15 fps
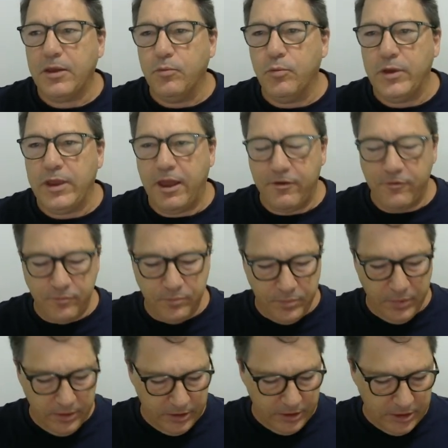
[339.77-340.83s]
We have
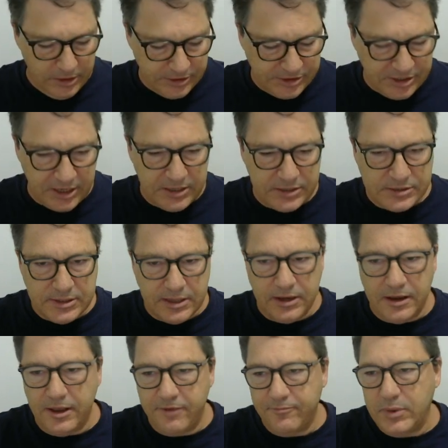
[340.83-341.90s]
scenes that
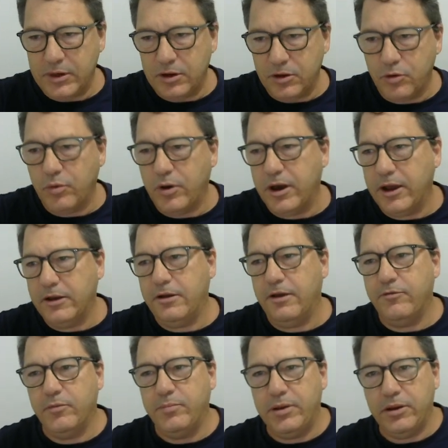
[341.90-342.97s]
have been acquired
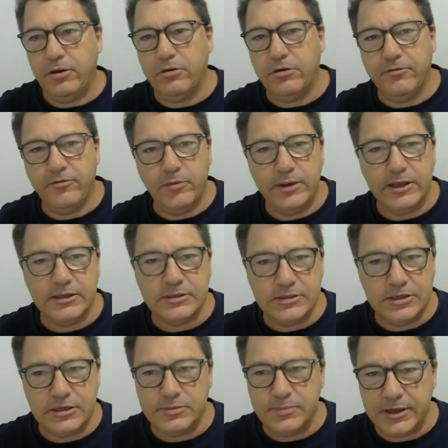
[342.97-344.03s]
over a period of about
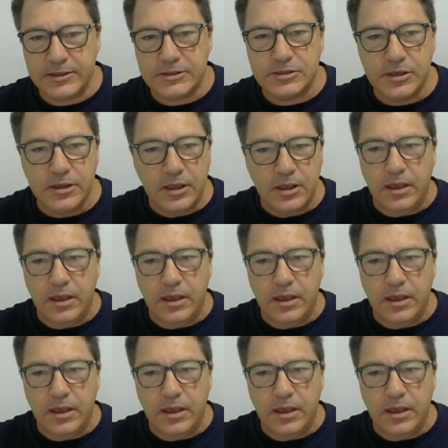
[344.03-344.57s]
6 months,